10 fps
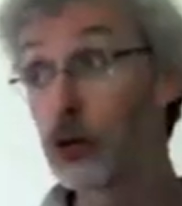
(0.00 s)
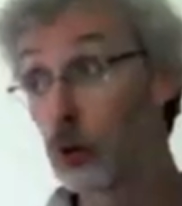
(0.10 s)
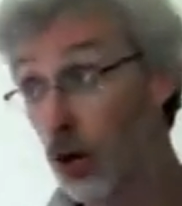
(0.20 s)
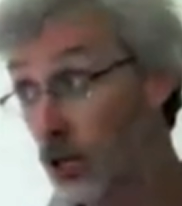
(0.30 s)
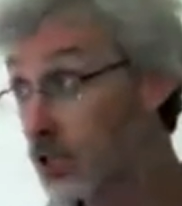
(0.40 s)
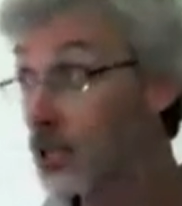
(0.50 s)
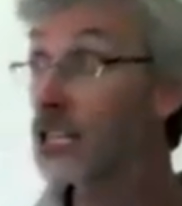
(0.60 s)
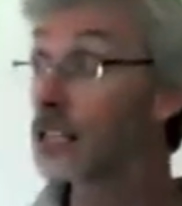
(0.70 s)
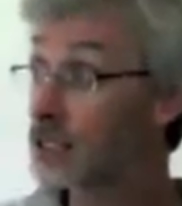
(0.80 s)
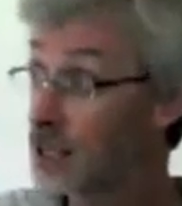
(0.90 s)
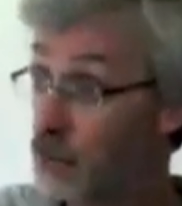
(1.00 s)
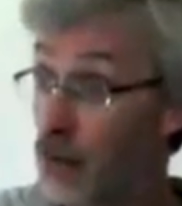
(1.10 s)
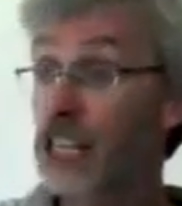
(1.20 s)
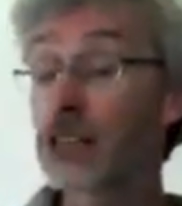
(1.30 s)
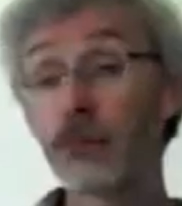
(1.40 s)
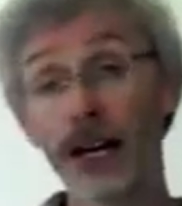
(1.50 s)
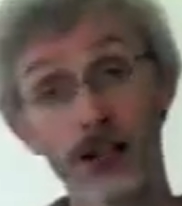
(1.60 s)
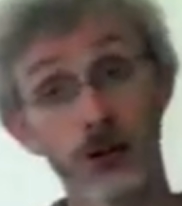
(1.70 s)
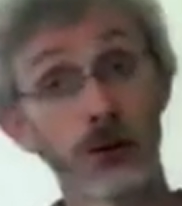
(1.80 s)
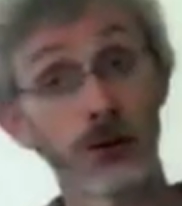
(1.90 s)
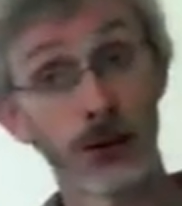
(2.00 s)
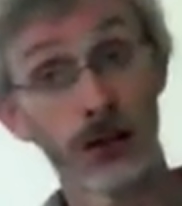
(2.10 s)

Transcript: in all kinds of things that make them palatable.